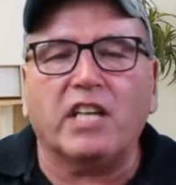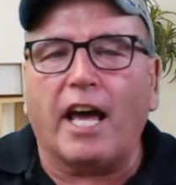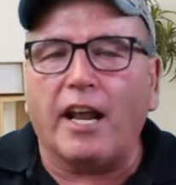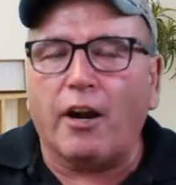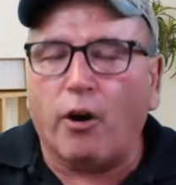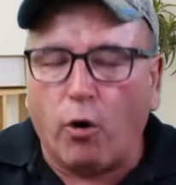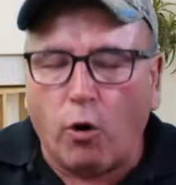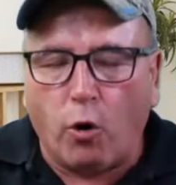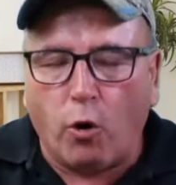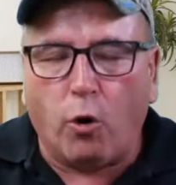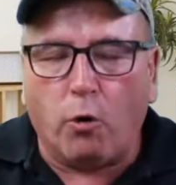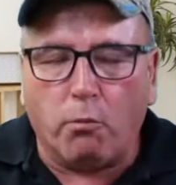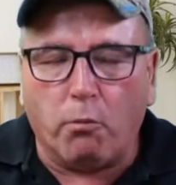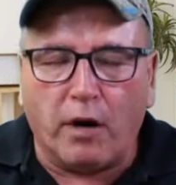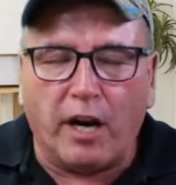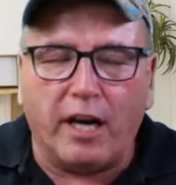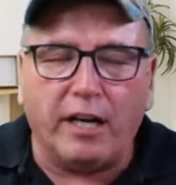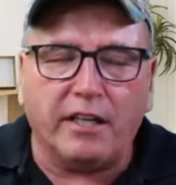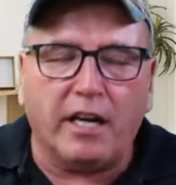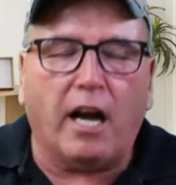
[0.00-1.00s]
our home
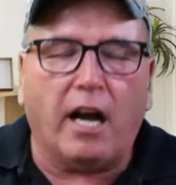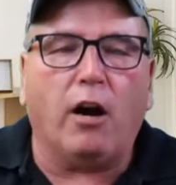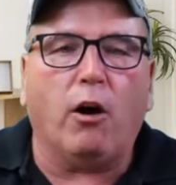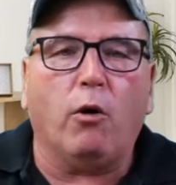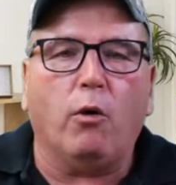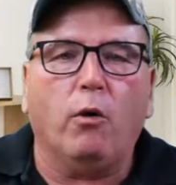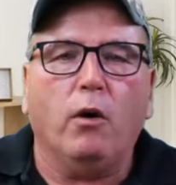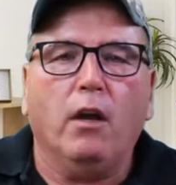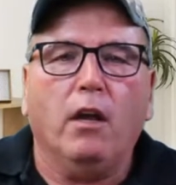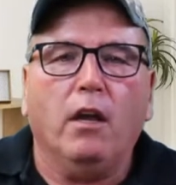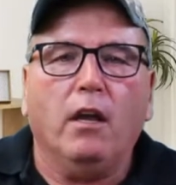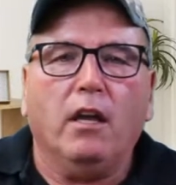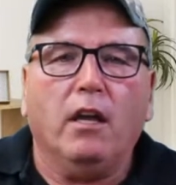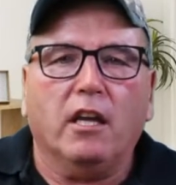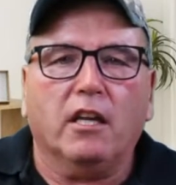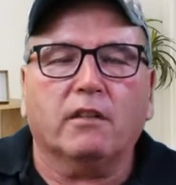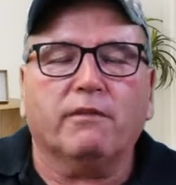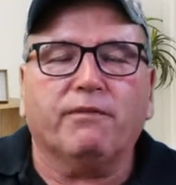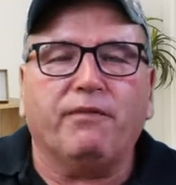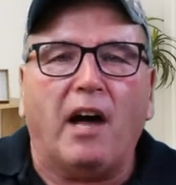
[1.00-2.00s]
right now
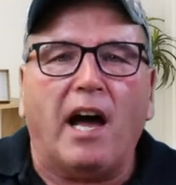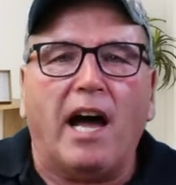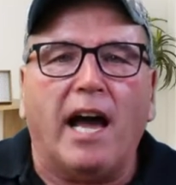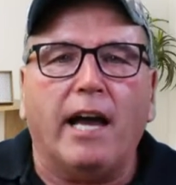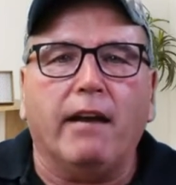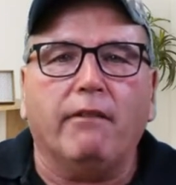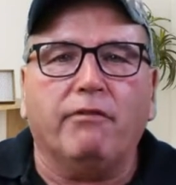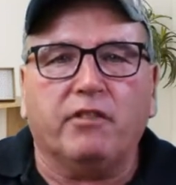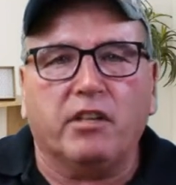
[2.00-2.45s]
is 5 to